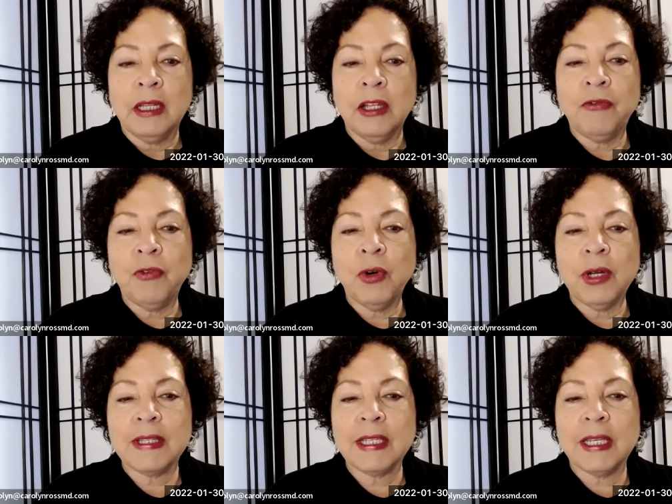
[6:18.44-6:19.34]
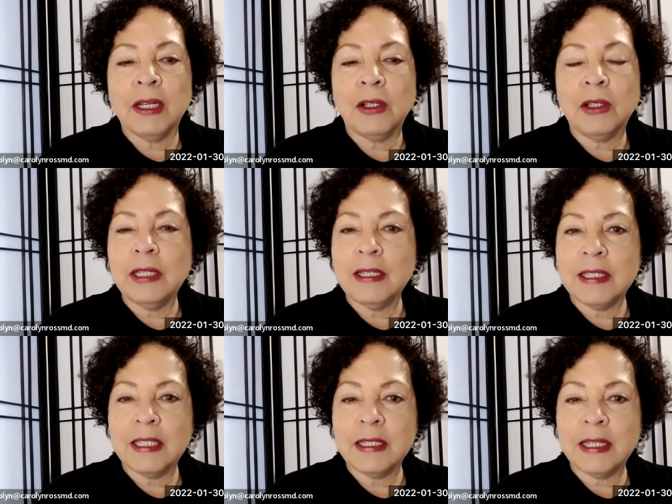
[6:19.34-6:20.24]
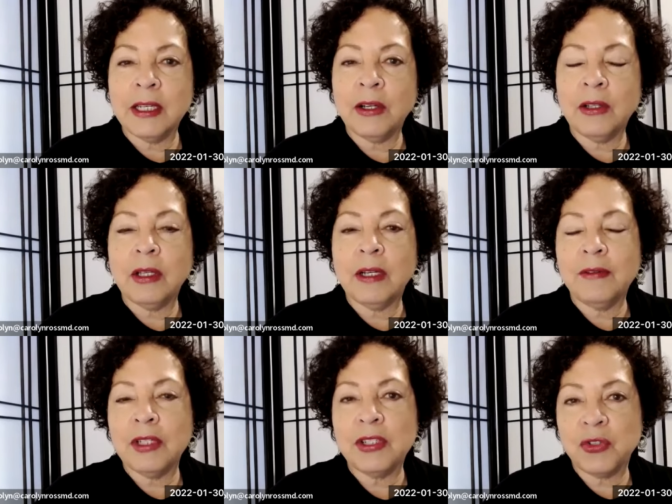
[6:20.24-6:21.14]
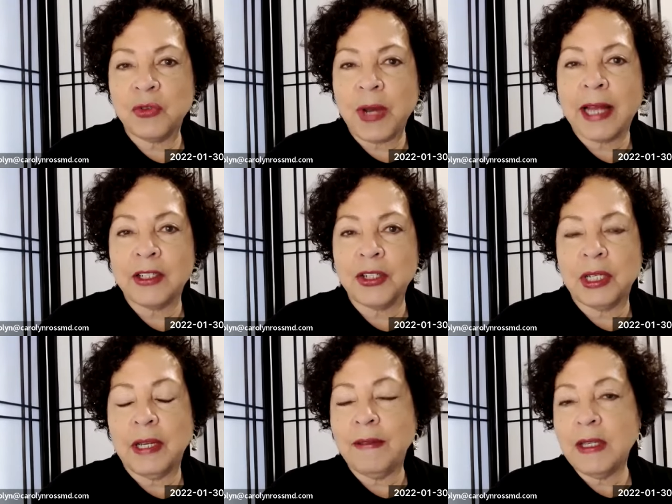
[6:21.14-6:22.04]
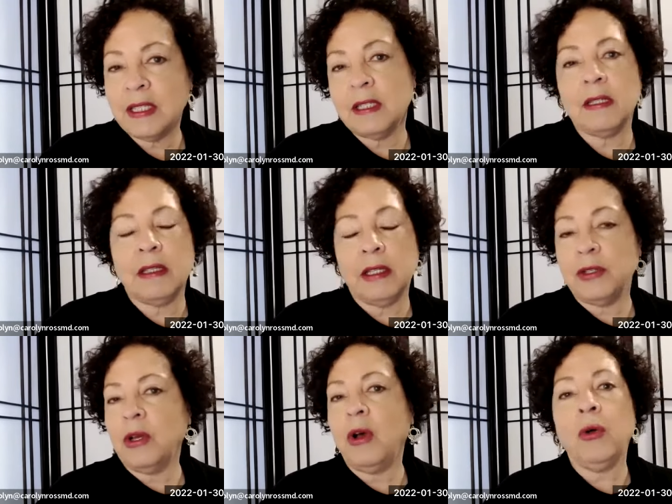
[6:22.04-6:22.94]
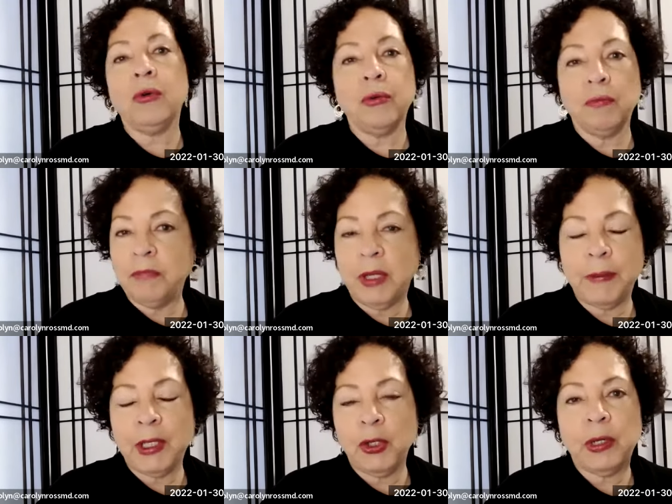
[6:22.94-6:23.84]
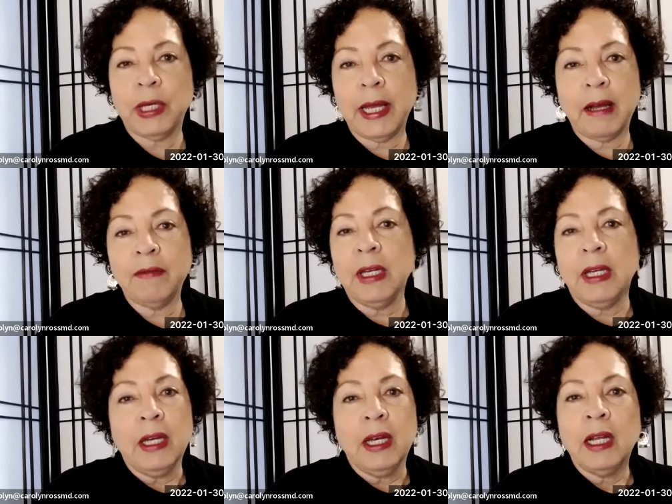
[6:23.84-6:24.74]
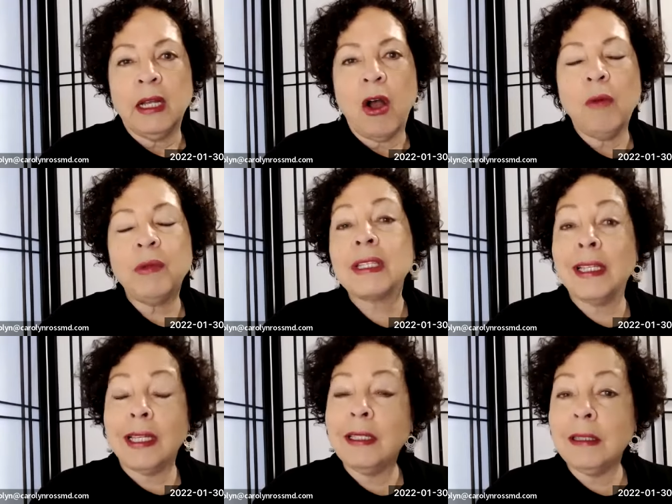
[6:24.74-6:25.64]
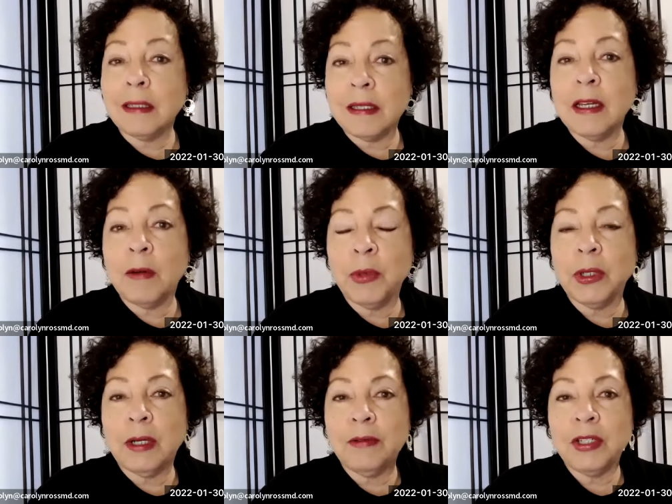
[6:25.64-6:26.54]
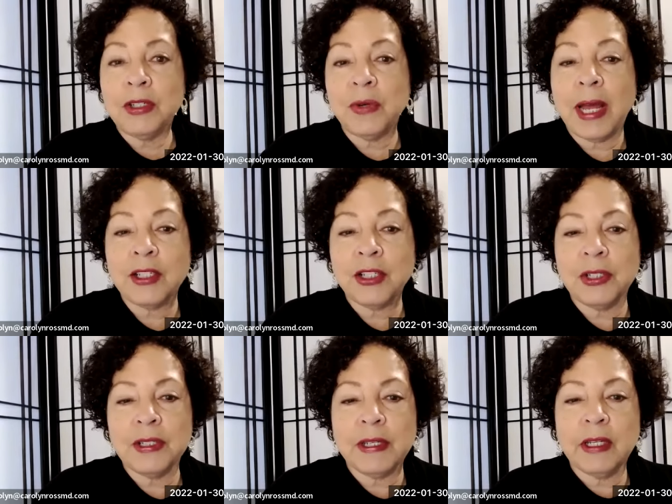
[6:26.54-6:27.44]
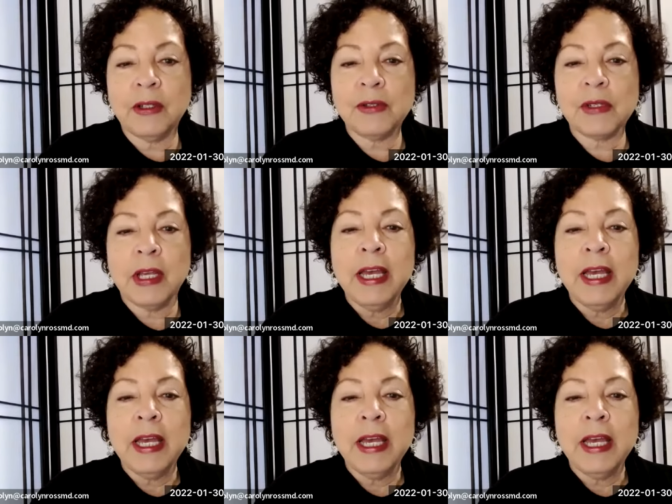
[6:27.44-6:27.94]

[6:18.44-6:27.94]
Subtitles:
The fourth skill is the skill of distraction. And there's a whole, you could have almost an endless number of distraction skills.